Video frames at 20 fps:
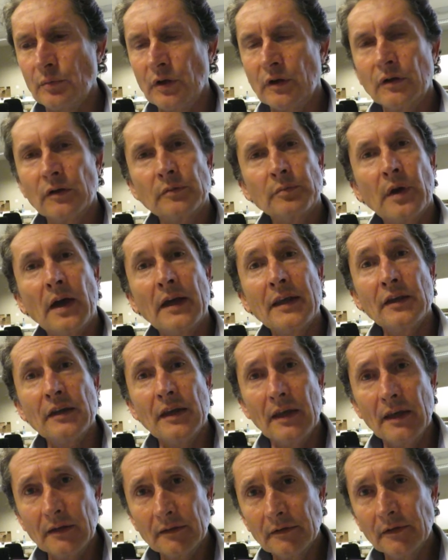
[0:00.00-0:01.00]
because by
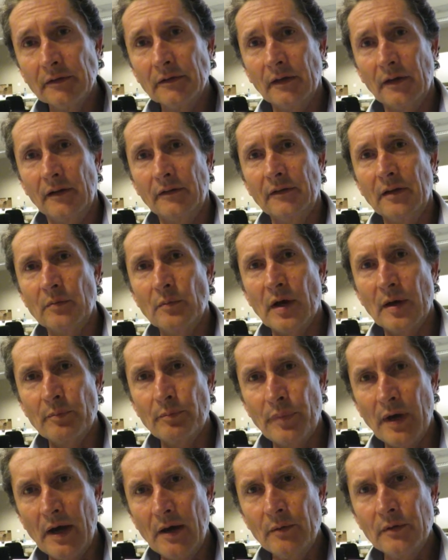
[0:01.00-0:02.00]
exercising my
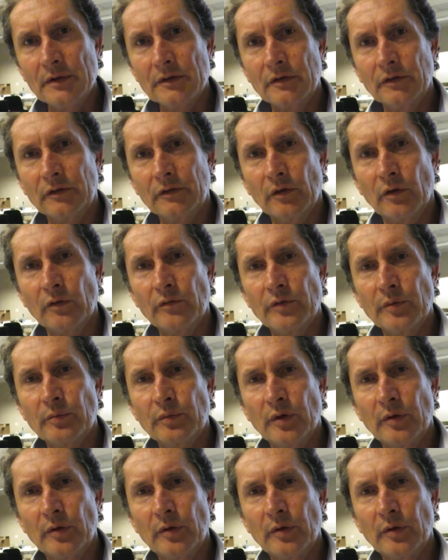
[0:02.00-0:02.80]
power to solve the